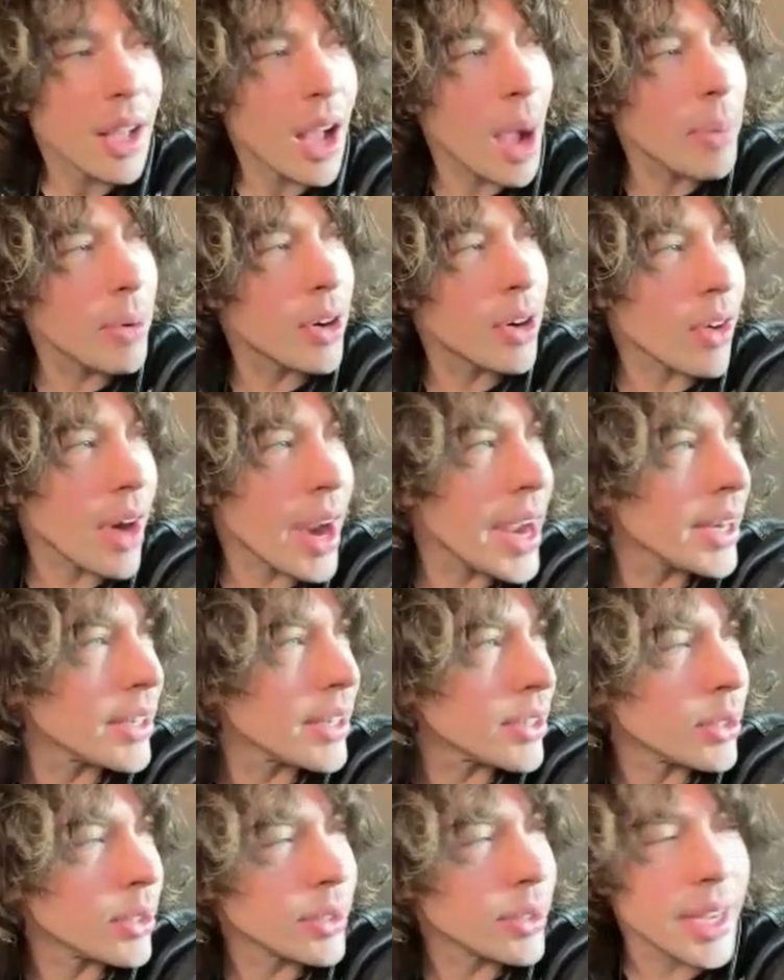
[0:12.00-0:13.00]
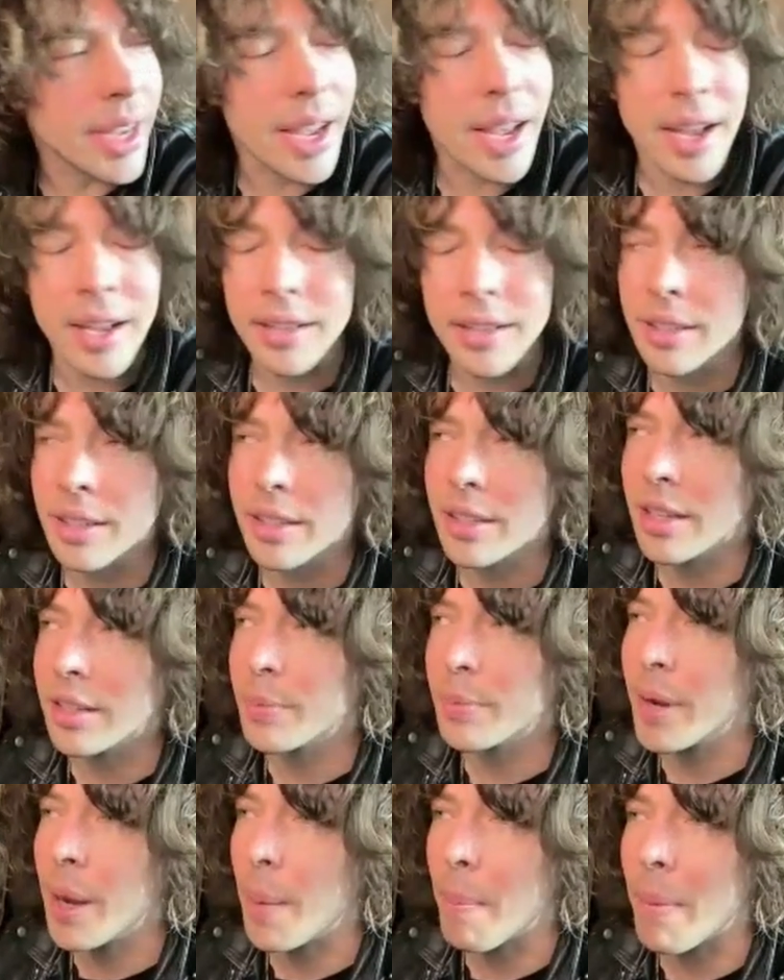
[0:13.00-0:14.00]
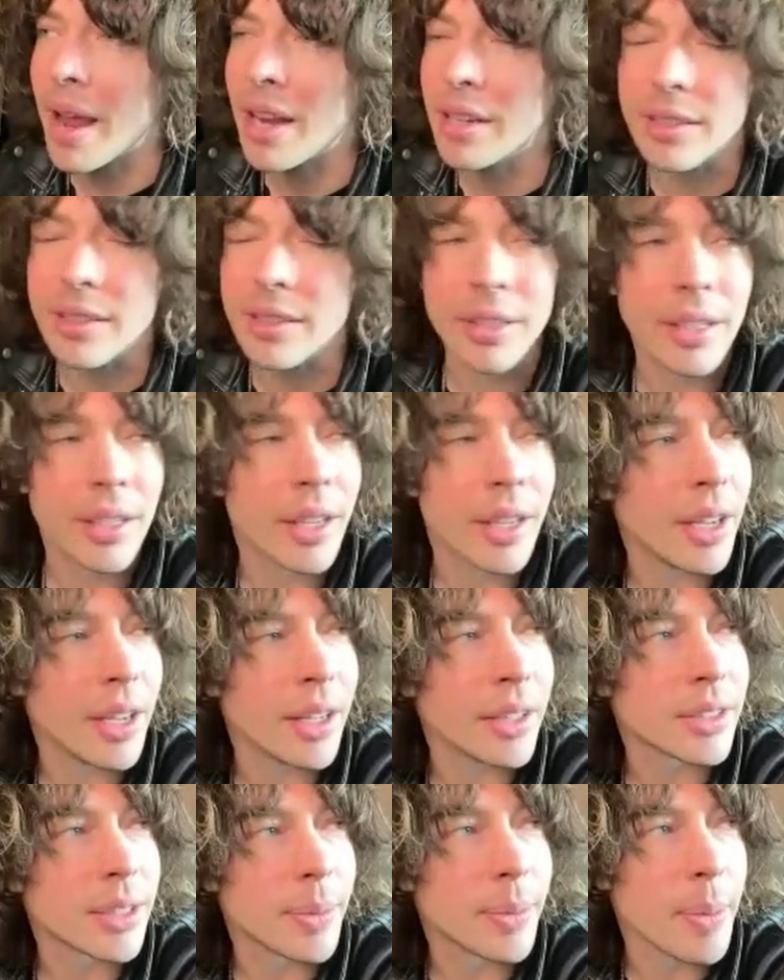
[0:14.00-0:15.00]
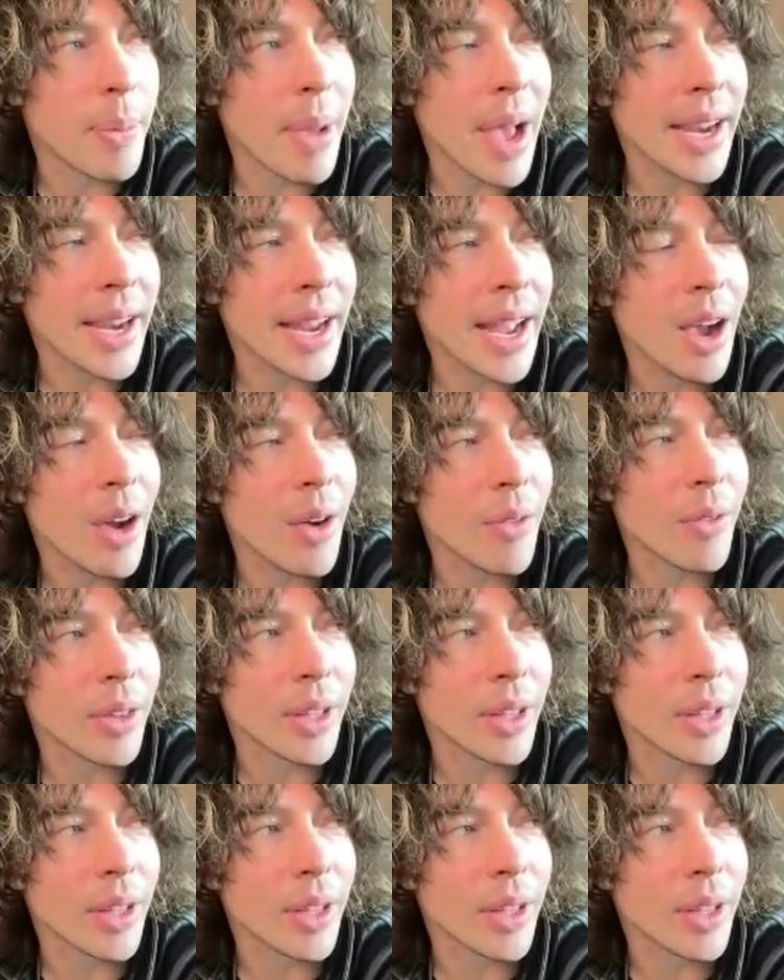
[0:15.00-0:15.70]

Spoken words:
I'm great, dude. Yeah, it's been amazing to be back out